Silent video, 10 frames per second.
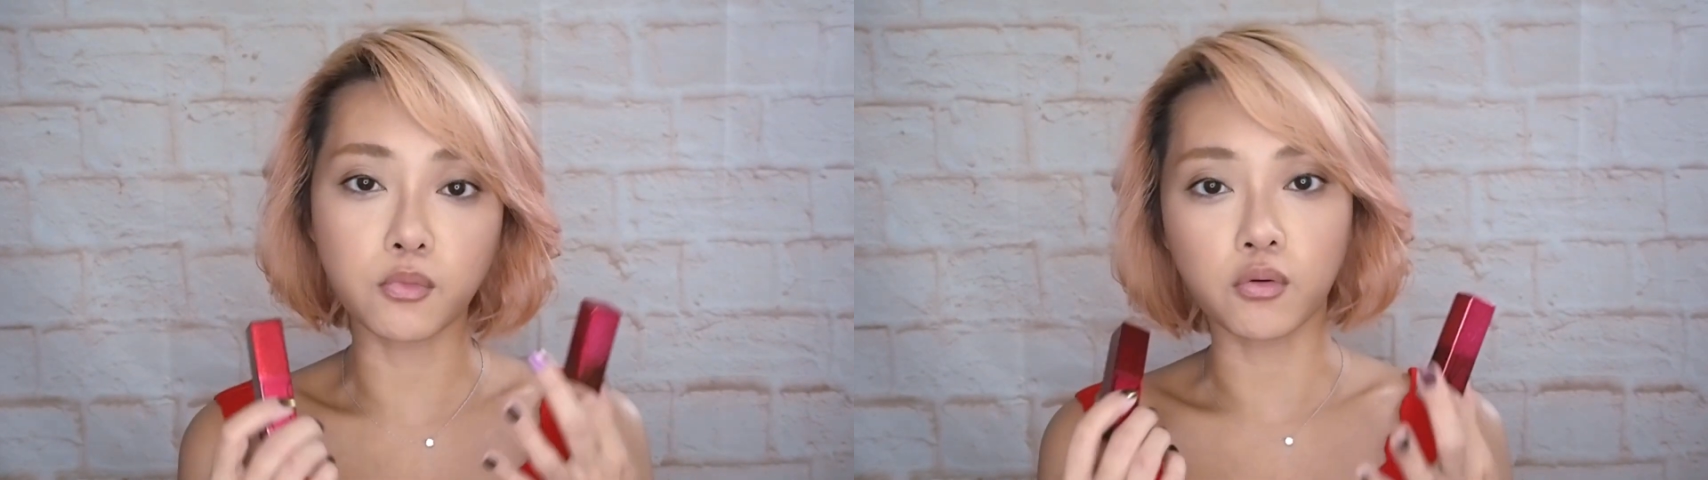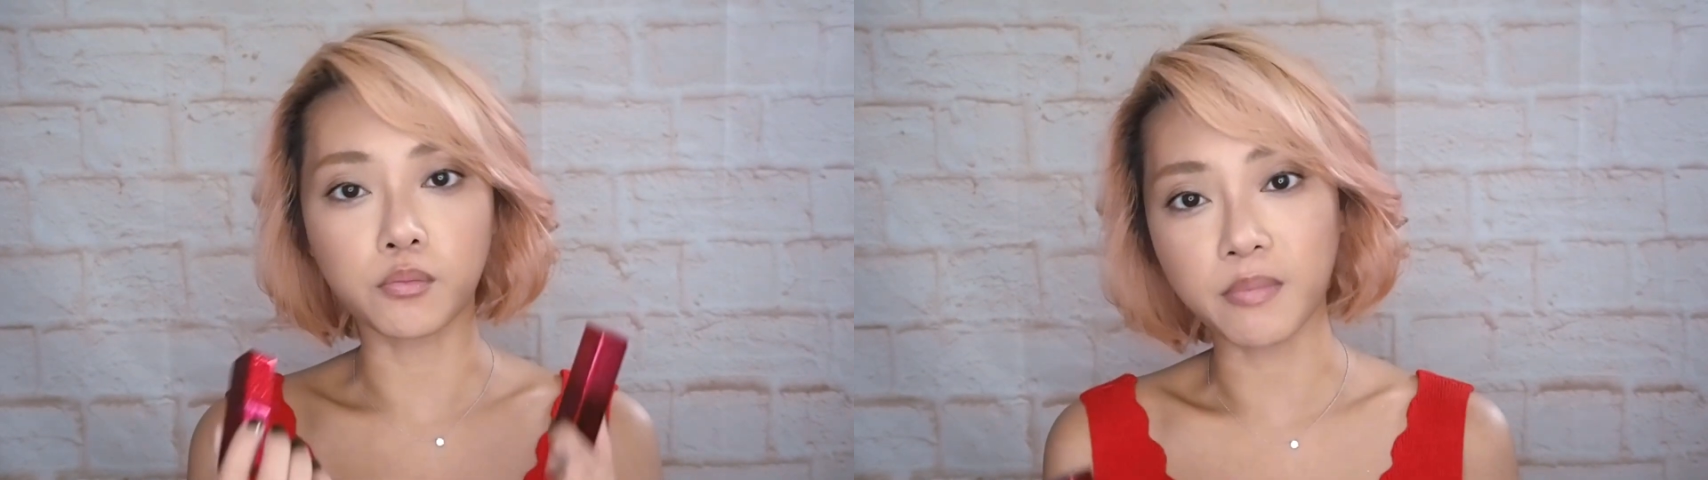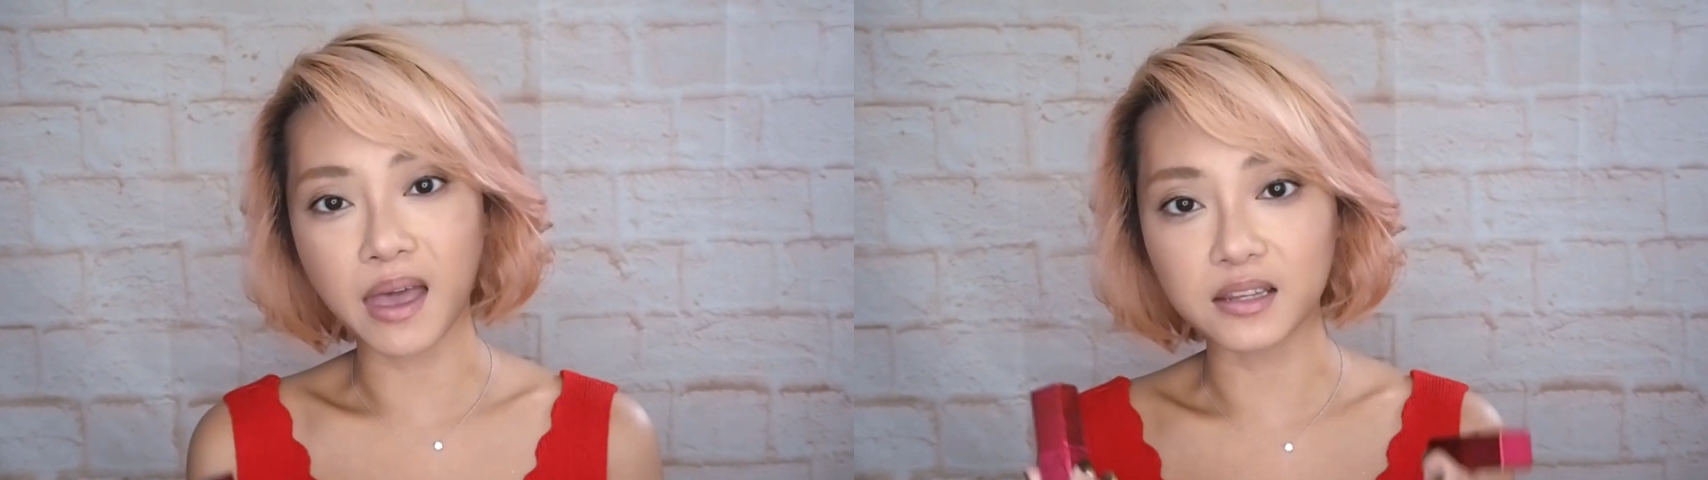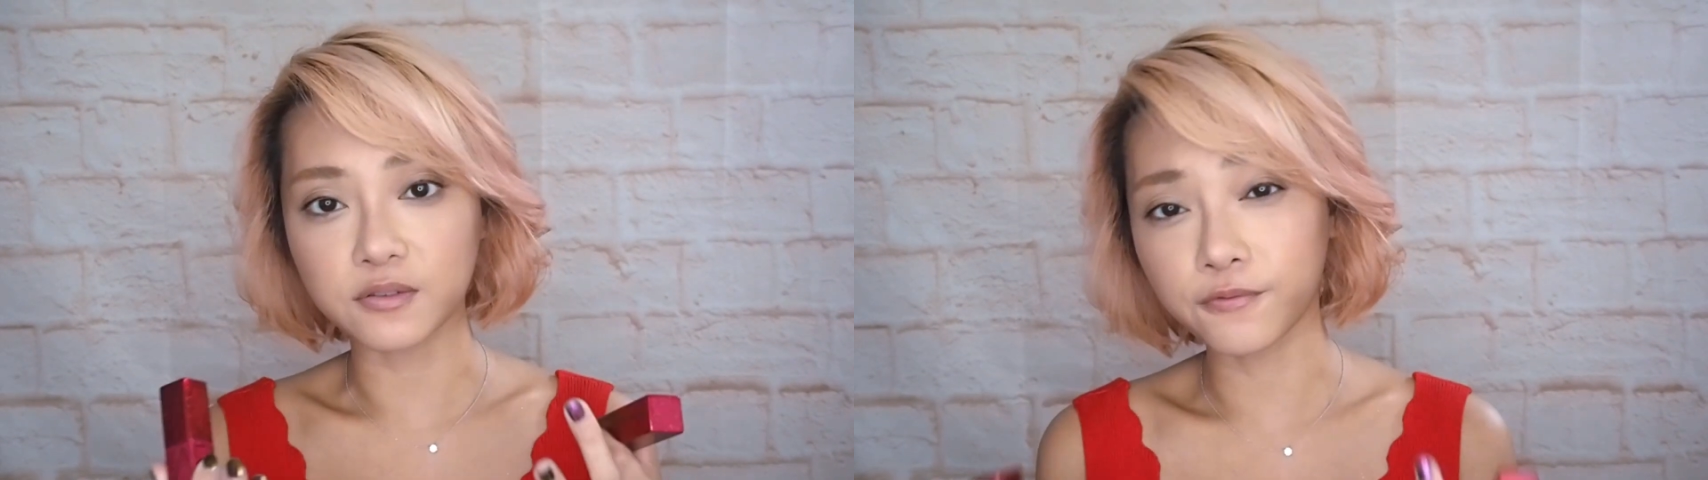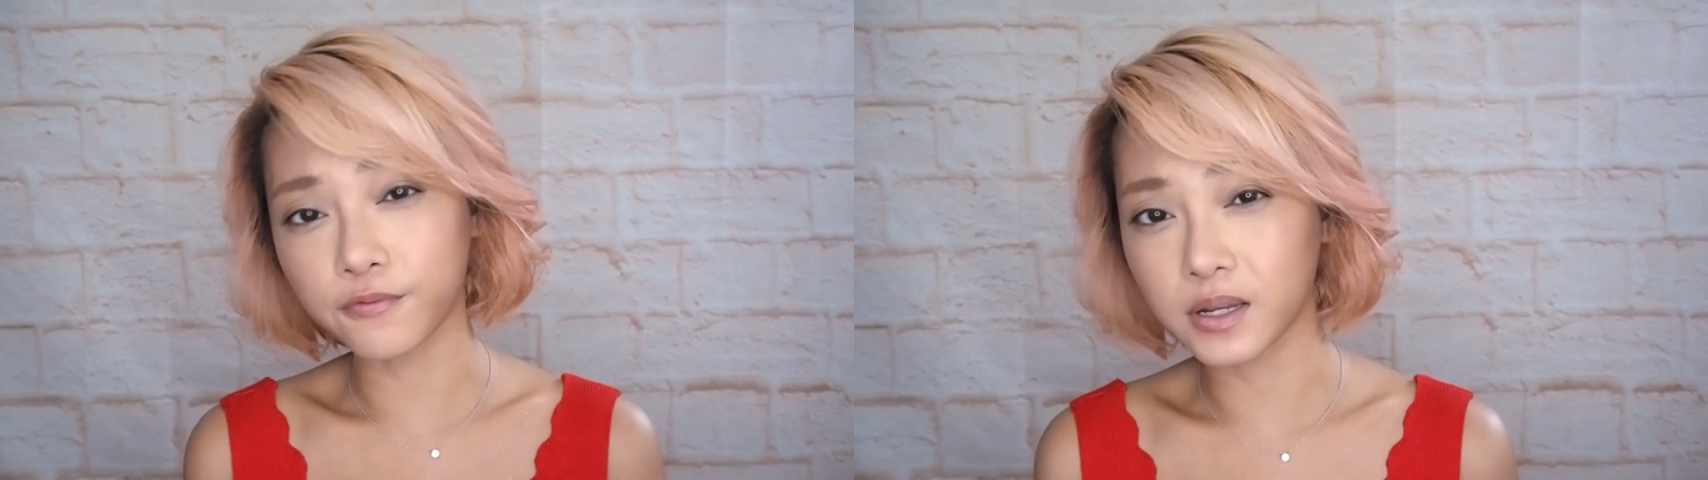or matte
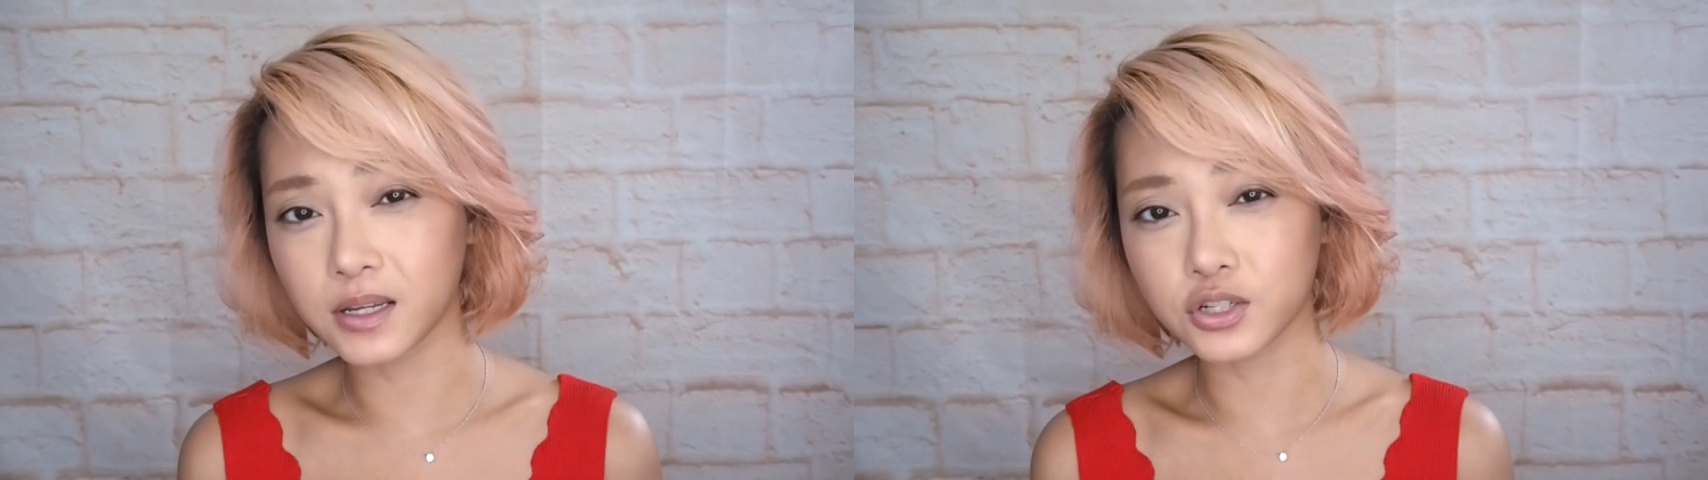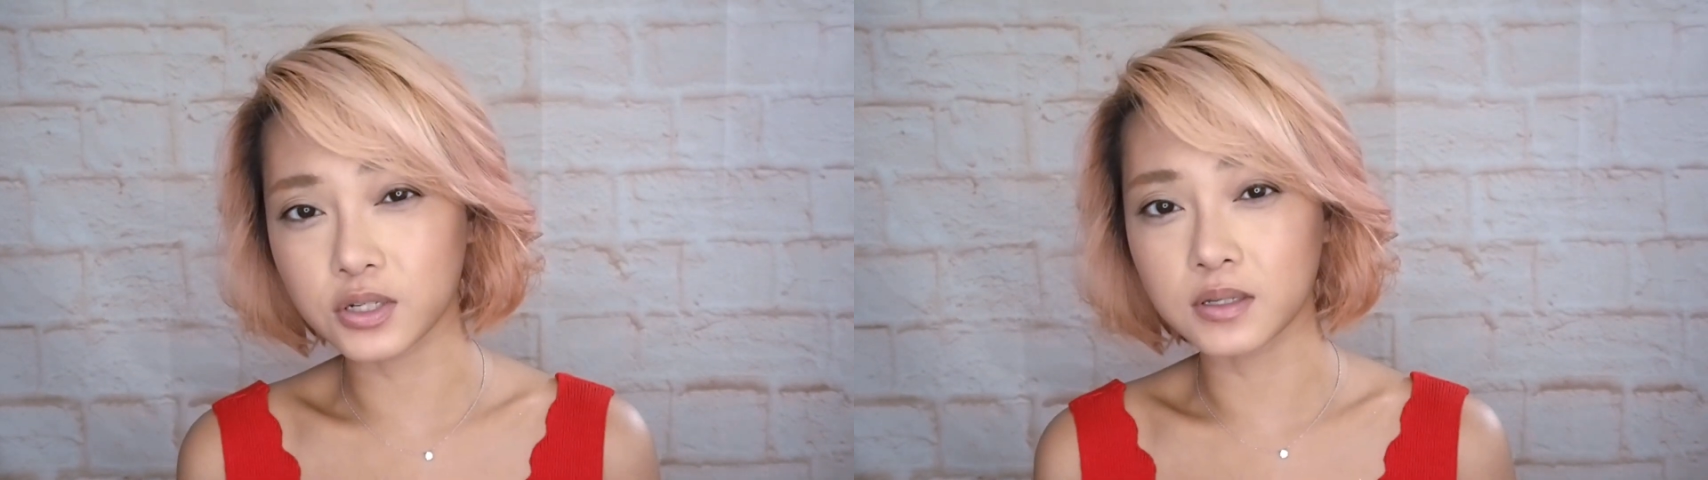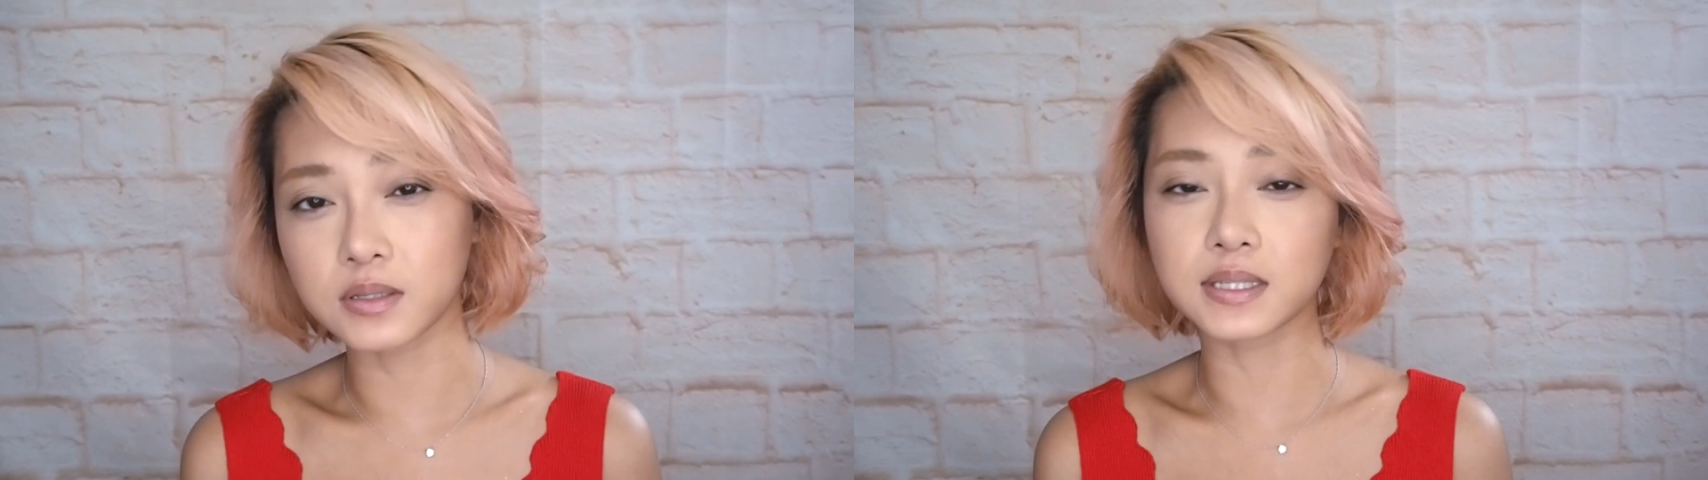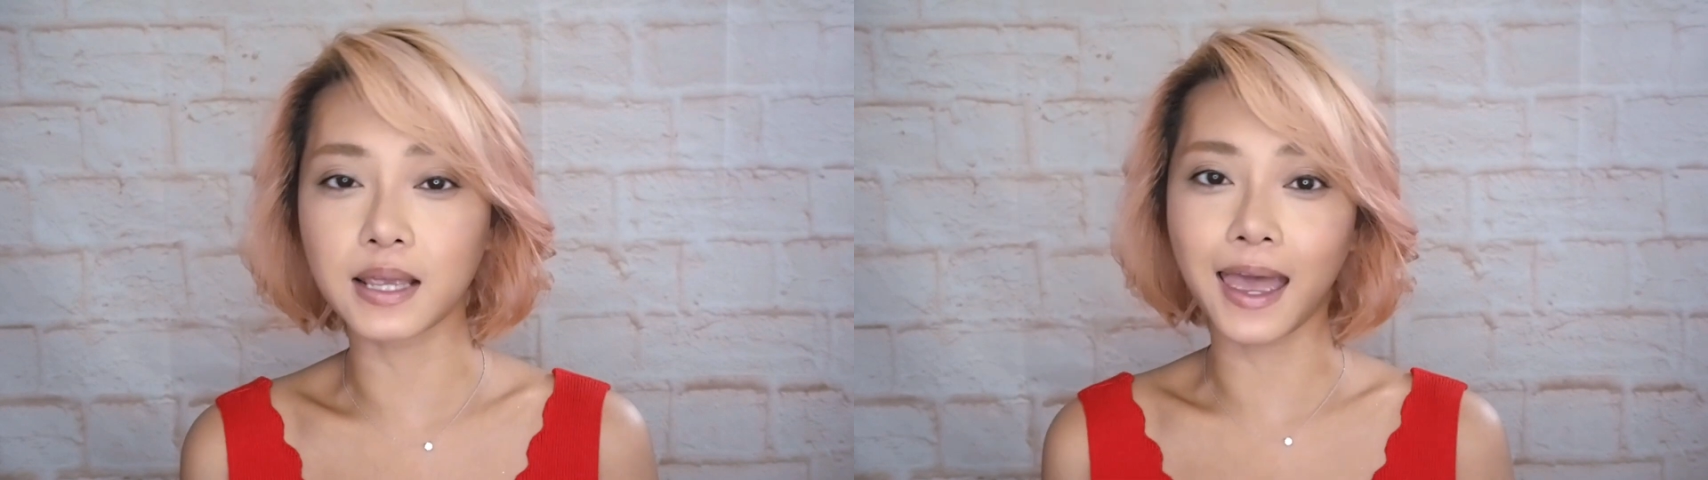finishes,